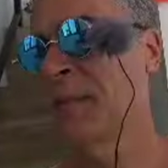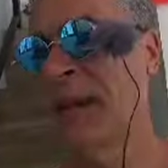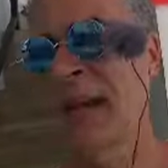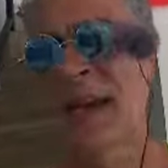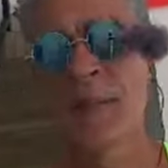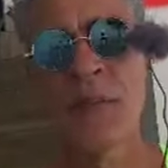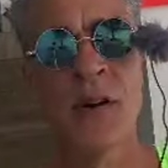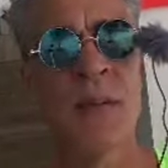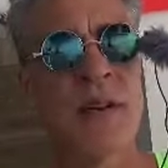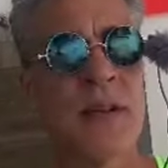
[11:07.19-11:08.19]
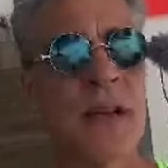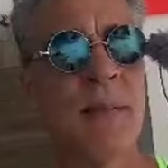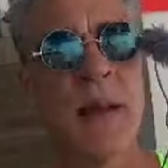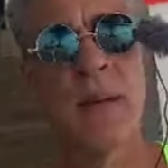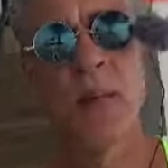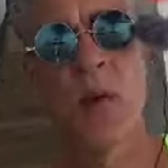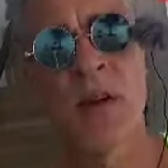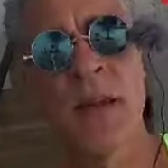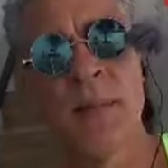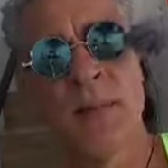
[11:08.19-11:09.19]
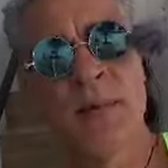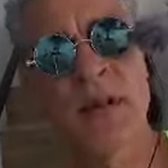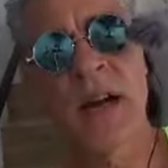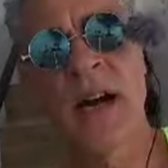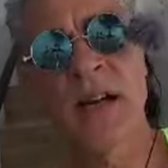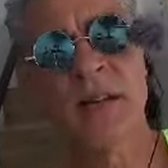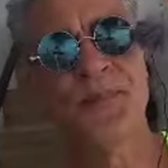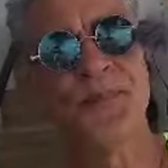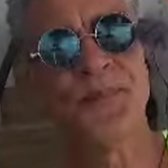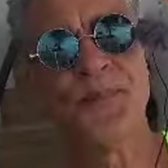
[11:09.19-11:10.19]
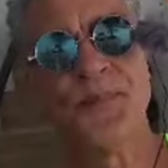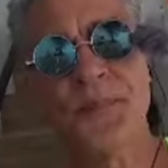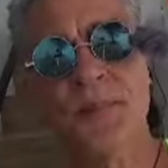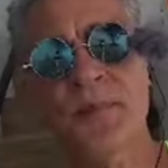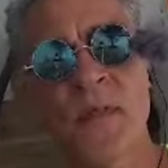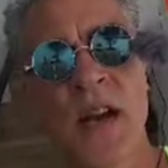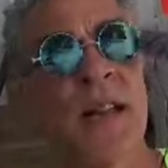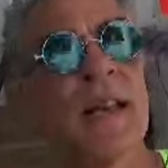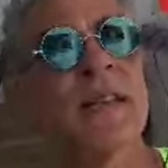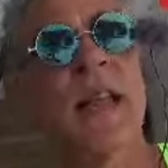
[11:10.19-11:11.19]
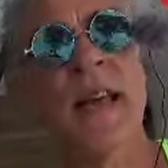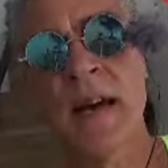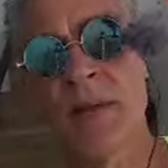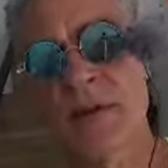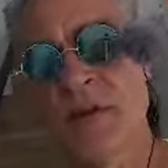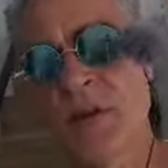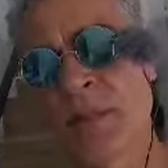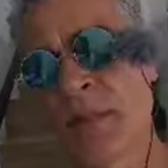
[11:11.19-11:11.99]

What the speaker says: Me, I pretty much get them anymore and keep them stock. Unless, like I was doing